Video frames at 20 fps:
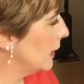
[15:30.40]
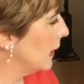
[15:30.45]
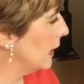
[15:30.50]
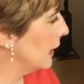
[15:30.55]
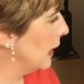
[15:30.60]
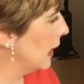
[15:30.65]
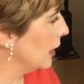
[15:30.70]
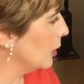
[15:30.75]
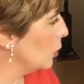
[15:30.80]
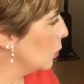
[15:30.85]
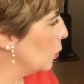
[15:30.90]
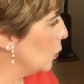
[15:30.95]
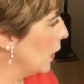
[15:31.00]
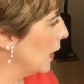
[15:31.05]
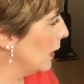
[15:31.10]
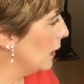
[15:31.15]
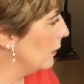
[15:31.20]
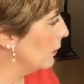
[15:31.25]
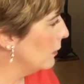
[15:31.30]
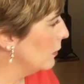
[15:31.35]
last one.
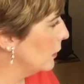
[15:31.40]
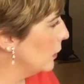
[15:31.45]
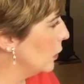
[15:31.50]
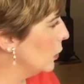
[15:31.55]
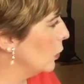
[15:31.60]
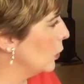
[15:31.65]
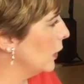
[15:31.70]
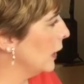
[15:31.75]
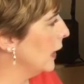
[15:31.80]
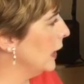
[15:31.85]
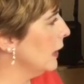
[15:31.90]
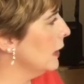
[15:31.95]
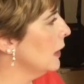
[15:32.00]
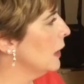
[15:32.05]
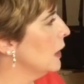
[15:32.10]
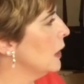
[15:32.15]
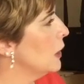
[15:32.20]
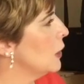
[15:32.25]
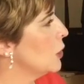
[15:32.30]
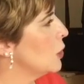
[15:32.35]
Okay?
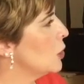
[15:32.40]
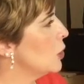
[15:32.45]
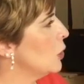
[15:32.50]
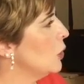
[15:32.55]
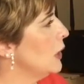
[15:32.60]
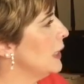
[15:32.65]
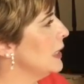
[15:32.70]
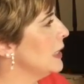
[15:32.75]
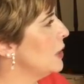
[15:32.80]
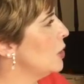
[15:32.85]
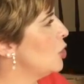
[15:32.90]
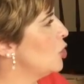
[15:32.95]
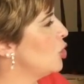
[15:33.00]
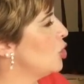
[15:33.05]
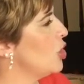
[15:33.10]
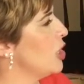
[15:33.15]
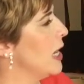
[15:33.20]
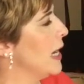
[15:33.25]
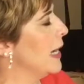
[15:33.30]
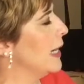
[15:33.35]
So let's
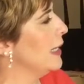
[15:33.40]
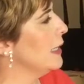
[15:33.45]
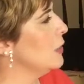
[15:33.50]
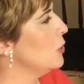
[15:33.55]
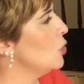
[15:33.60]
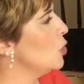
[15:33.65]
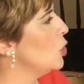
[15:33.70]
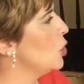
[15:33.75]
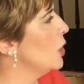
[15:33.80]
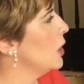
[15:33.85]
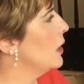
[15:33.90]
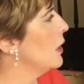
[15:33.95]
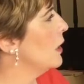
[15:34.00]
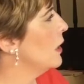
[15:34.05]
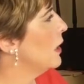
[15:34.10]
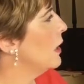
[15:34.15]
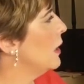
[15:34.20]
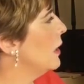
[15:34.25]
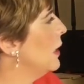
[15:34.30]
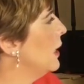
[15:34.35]
change
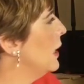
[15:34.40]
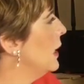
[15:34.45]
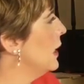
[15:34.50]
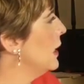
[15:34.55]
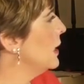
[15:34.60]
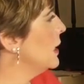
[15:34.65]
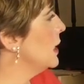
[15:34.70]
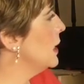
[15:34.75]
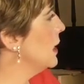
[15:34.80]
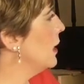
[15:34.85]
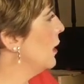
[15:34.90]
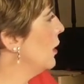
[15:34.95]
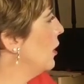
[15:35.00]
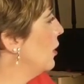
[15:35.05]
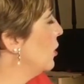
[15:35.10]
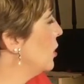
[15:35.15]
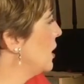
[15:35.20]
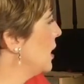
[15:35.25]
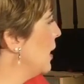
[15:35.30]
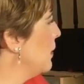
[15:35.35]
this.
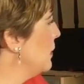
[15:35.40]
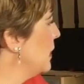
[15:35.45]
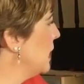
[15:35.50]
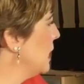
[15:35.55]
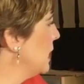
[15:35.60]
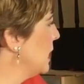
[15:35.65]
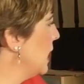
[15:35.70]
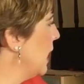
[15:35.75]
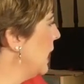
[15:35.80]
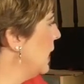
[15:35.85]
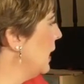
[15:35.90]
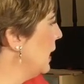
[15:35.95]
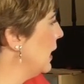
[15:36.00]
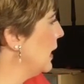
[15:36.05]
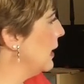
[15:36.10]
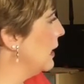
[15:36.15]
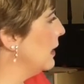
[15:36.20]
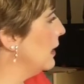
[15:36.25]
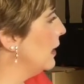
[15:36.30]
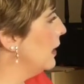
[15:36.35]
There's a mistake
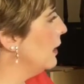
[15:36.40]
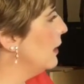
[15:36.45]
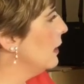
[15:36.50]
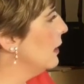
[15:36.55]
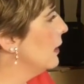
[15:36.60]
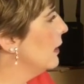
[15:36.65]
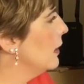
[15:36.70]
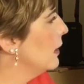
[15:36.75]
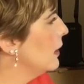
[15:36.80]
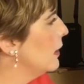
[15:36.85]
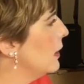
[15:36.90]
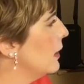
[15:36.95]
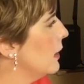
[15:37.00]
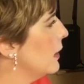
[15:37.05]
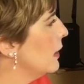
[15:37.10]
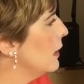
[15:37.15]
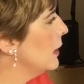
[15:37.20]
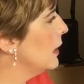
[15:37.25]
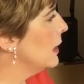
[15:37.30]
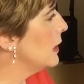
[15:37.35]
here.
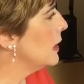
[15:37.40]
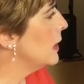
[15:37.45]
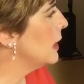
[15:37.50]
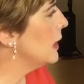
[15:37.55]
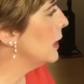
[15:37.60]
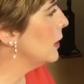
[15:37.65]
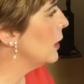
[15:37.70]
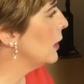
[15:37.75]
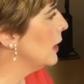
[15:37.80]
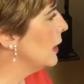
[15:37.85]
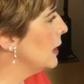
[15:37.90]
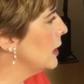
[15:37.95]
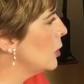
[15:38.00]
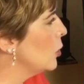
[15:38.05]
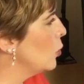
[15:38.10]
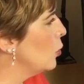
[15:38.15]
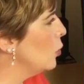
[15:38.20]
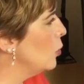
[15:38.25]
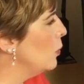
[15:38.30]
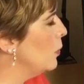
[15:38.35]
This
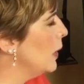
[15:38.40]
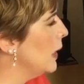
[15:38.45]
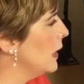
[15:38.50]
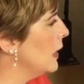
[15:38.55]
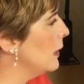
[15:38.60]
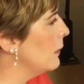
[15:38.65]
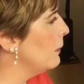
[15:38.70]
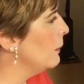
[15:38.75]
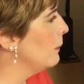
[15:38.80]
would be